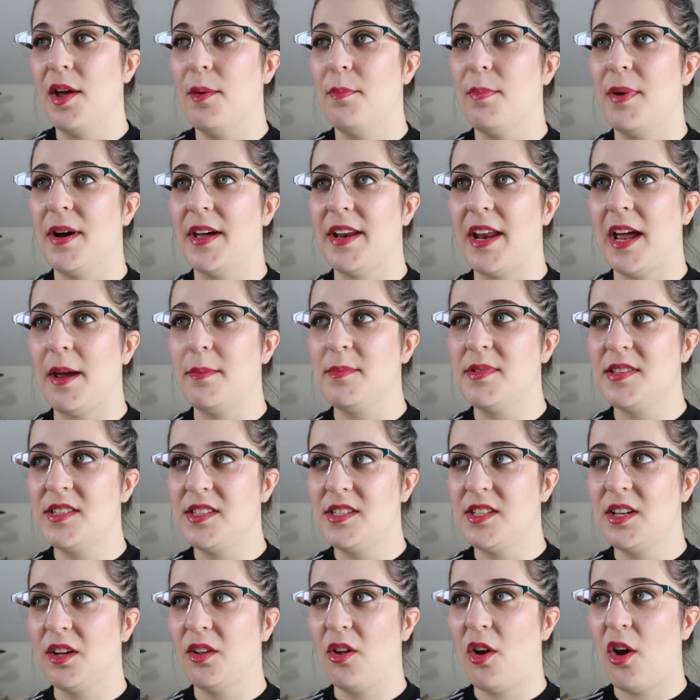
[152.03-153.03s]
but I'm
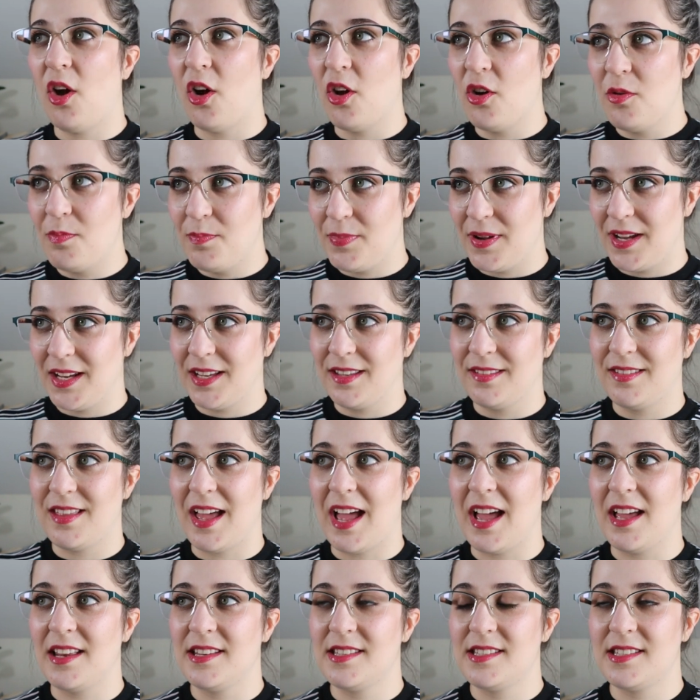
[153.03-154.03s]
still hoping
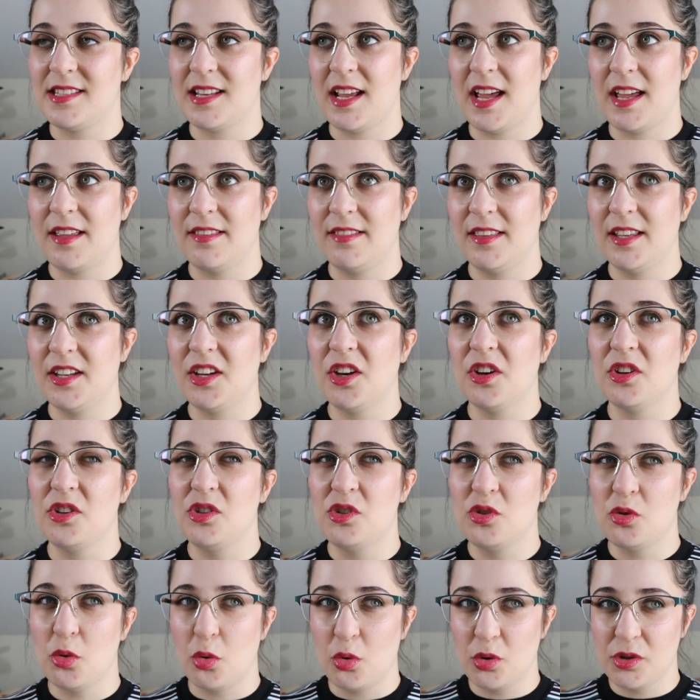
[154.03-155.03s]
that I think her
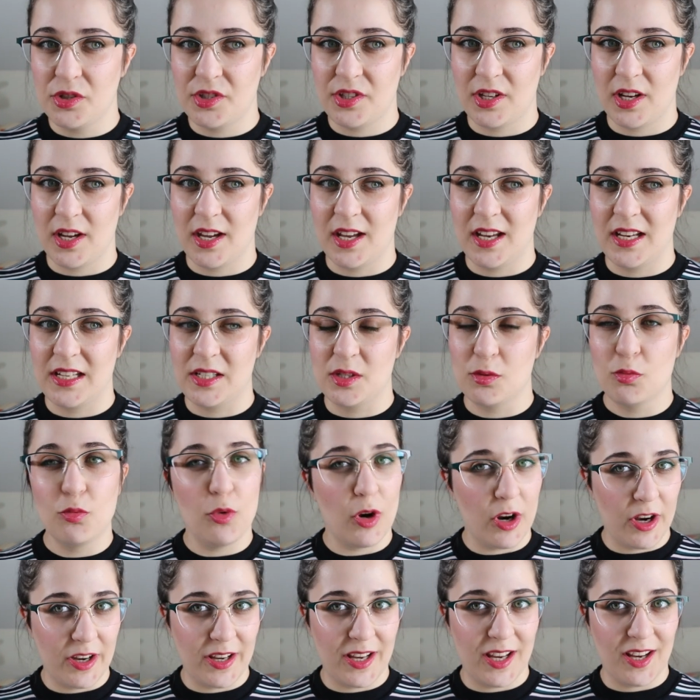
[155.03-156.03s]
daughter is
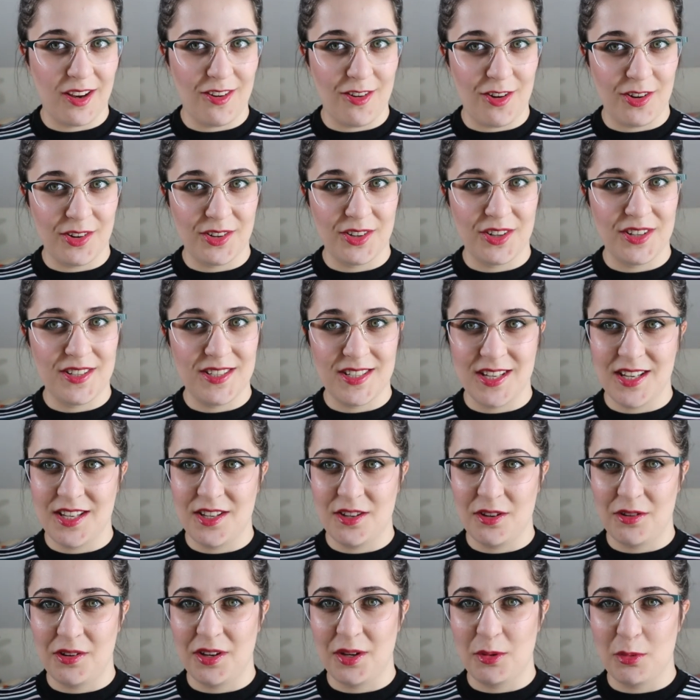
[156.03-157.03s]
working on
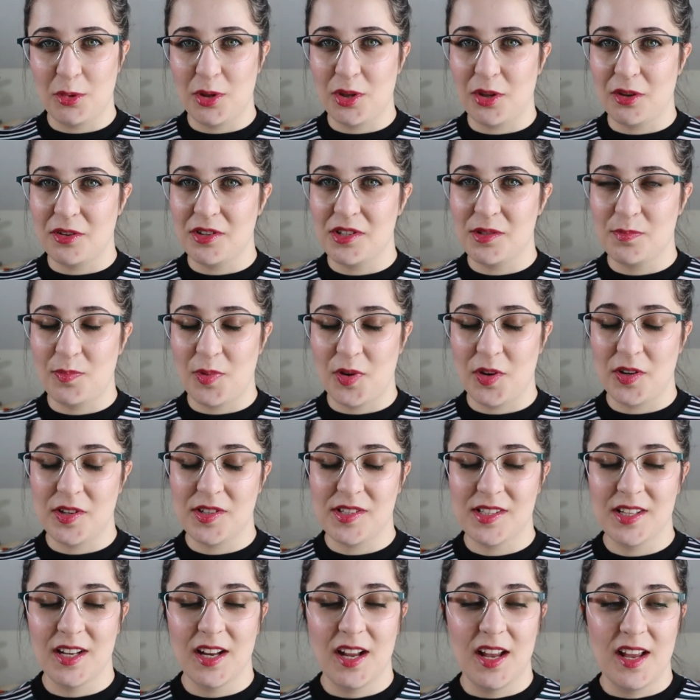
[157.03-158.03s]
continuing with those
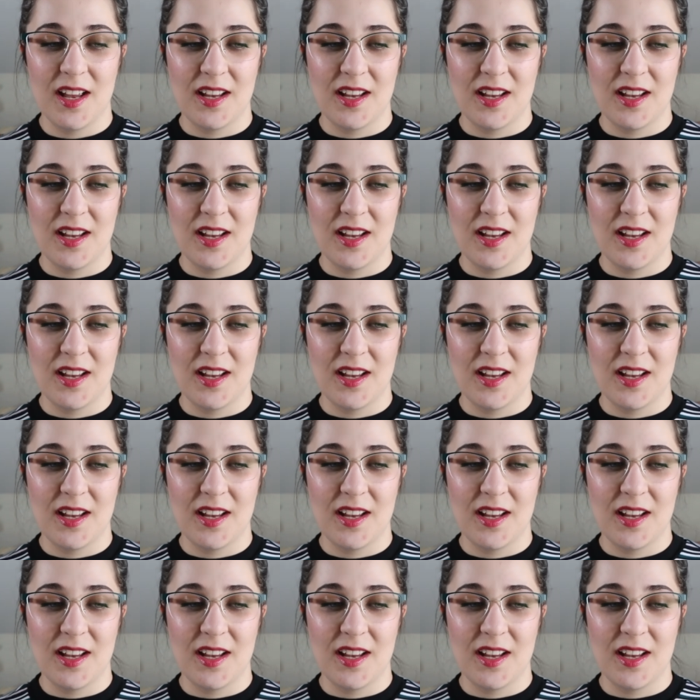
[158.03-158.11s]
books.